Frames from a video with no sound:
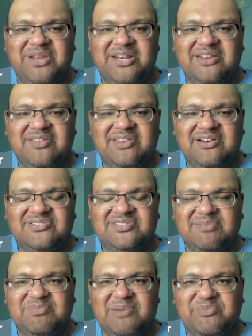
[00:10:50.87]
But there's
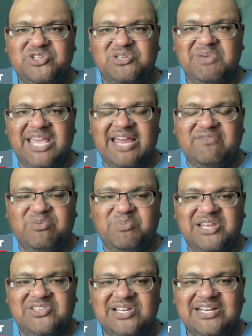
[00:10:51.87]
some numbers to be had for
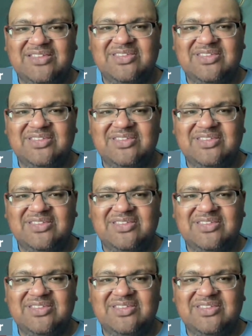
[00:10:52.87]
Bryce Young.